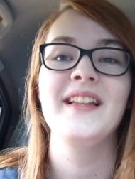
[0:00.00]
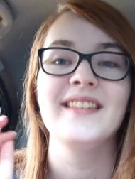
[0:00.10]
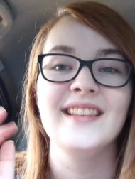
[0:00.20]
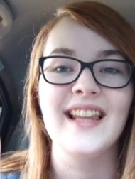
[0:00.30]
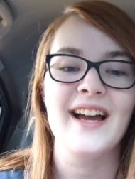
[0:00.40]

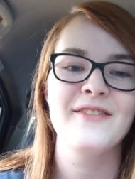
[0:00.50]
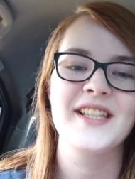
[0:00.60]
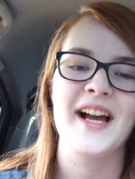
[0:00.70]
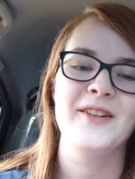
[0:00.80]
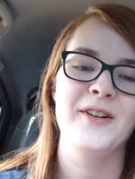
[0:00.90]
The life
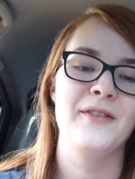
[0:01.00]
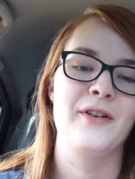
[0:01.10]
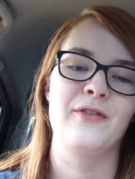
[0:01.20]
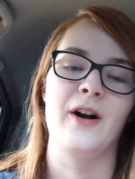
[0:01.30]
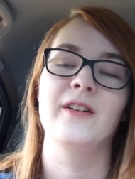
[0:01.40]
cycle of a
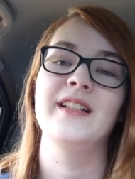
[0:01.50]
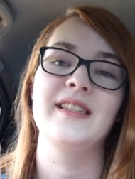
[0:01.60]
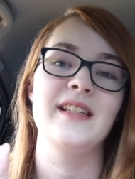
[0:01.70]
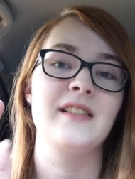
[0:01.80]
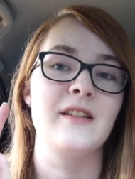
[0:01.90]
frog
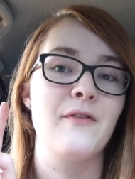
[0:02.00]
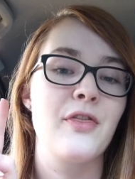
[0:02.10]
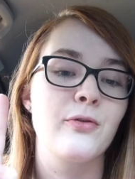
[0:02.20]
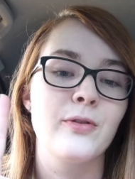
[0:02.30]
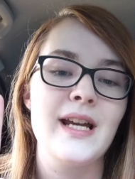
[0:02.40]
consists of
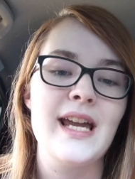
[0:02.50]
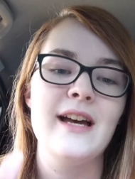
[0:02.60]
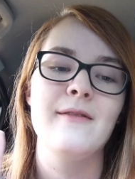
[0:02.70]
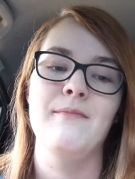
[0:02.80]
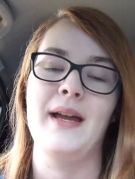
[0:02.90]
three
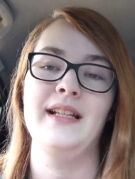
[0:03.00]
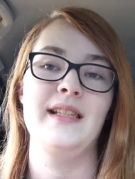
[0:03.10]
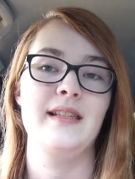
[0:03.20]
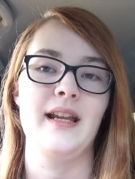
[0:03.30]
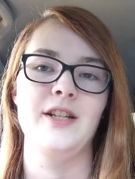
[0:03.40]
main
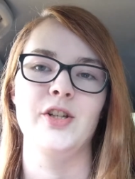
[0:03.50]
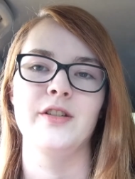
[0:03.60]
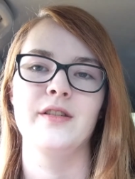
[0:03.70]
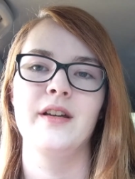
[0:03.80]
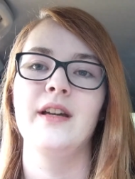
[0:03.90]

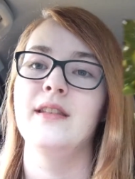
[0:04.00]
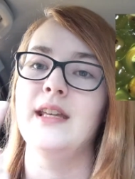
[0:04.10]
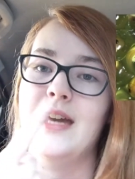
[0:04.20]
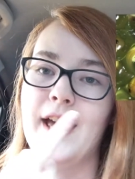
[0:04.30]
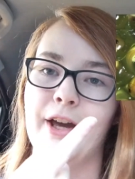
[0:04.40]
stages:
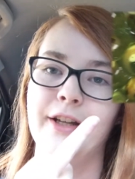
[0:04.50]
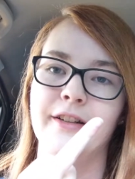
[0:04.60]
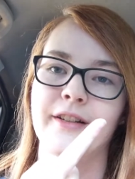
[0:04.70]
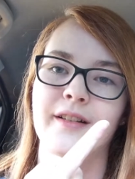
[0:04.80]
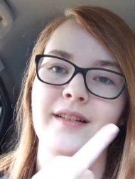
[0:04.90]
the egg,
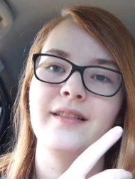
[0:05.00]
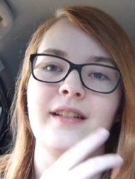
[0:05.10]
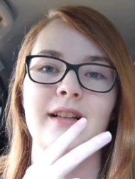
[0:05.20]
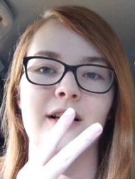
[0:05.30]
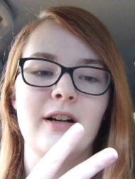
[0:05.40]

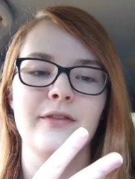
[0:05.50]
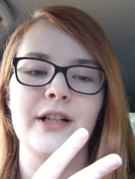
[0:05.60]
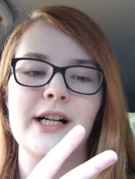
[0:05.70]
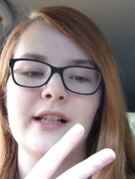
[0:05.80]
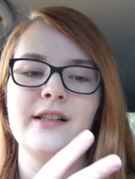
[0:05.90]
the
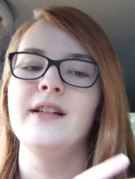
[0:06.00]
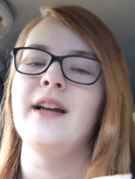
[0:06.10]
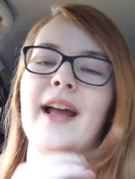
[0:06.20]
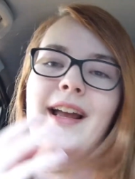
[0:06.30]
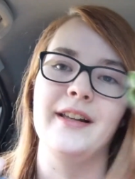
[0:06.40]
larva,
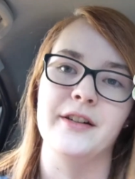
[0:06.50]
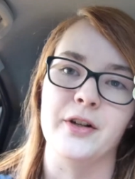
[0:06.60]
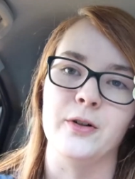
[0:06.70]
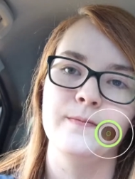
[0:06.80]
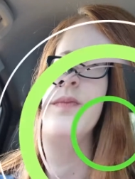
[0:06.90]
and adult.